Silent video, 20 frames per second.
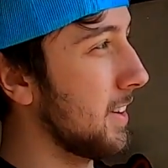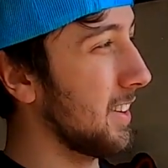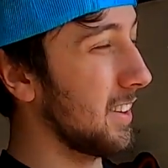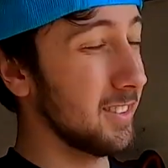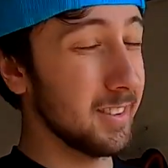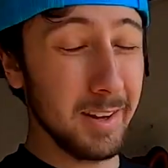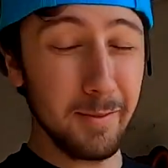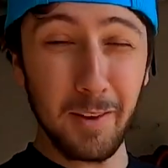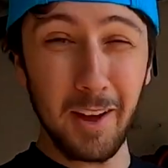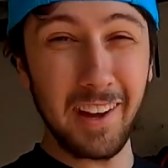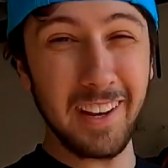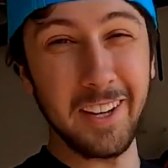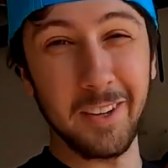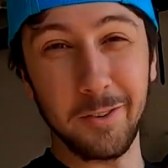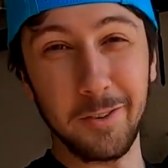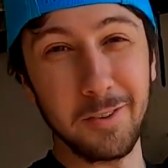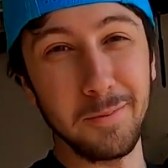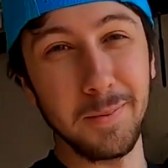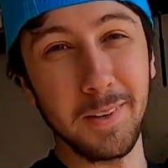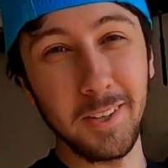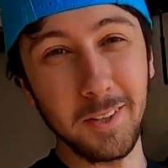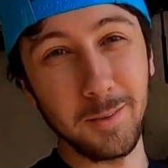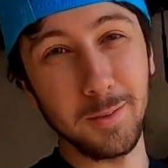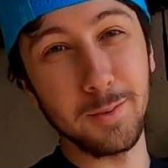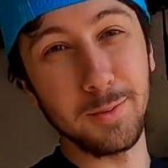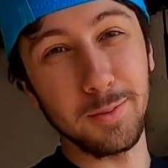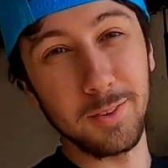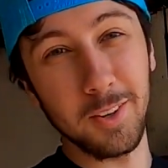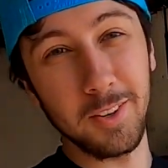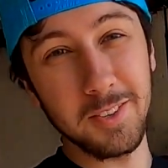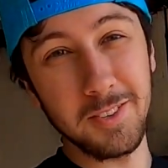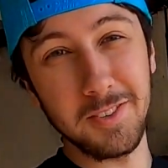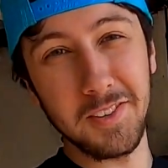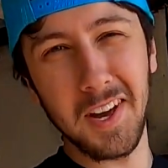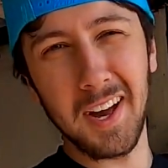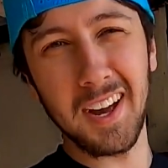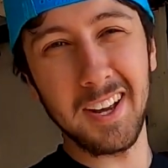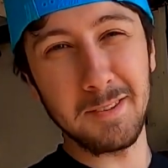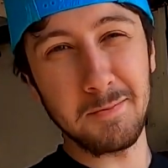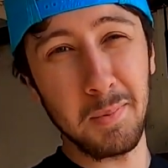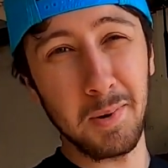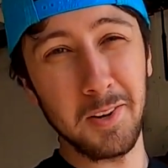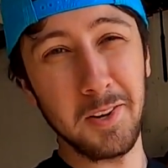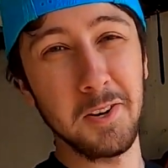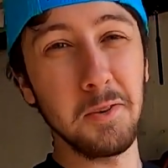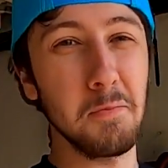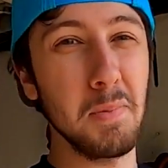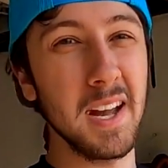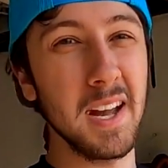Because I'm not held responsible for all you guys burning your